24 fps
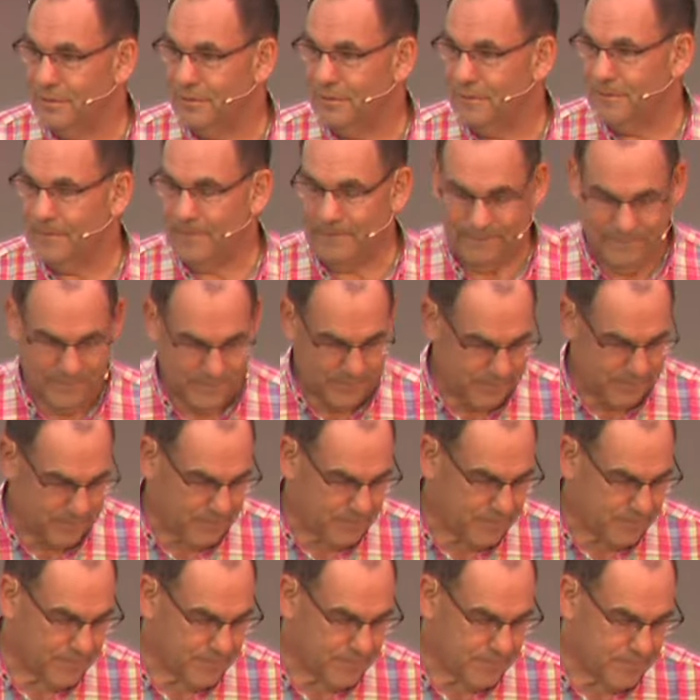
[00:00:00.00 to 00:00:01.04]

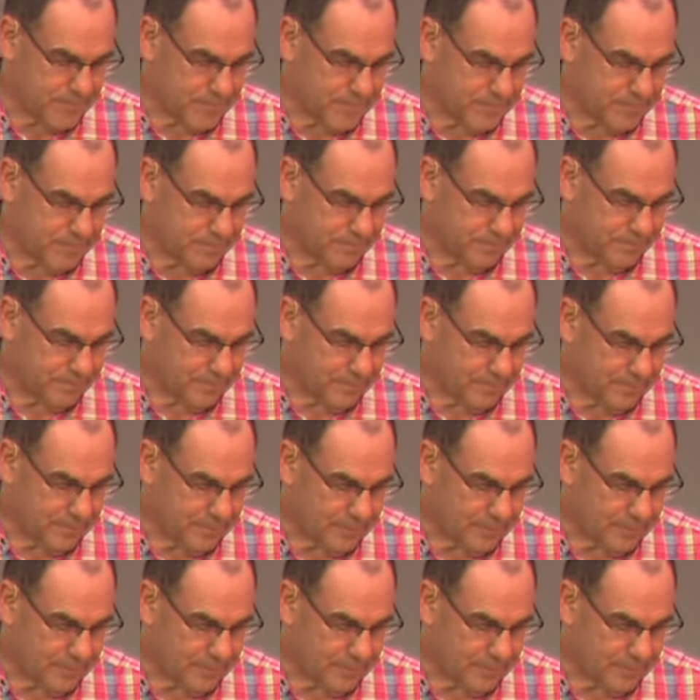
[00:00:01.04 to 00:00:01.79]
Nobody speaks.